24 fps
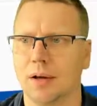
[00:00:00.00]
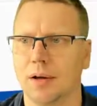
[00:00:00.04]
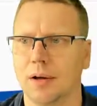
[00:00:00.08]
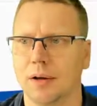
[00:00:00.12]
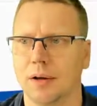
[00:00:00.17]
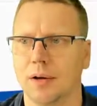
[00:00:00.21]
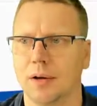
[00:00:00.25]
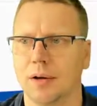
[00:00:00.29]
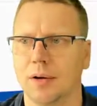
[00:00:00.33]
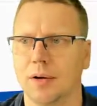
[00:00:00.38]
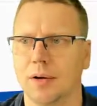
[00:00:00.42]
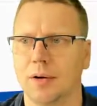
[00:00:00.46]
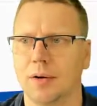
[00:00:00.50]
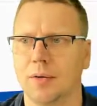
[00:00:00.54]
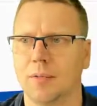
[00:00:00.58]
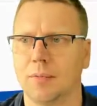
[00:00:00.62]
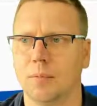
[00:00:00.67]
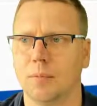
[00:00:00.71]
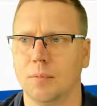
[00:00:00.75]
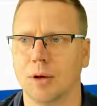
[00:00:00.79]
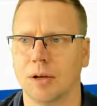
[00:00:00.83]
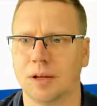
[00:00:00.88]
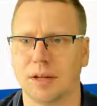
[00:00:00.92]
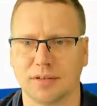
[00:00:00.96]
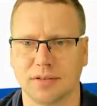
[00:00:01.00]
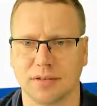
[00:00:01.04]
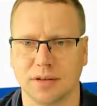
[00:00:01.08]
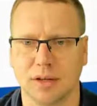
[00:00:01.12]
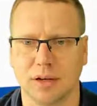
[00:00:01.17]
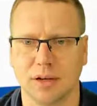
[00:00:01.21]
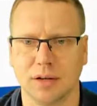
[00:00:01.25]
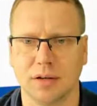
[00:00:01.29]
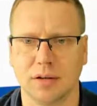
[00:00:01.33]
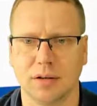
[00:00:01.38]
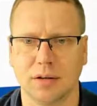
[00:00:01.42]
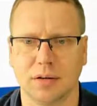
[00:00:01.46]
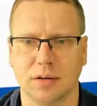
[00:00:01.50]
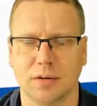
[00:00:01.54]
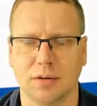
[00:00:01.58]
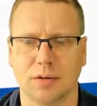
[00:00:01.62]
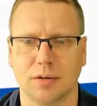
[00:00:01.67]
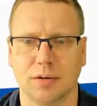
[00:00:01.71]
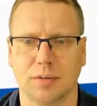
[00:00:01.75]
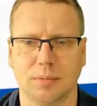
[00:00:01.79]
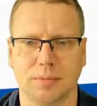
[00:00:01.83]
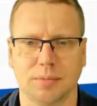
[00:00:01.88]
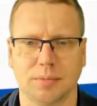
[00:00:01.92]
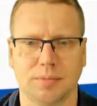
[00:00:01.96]
We can set
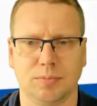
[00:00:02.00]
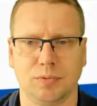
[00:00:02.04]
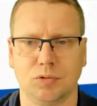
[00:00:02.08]
to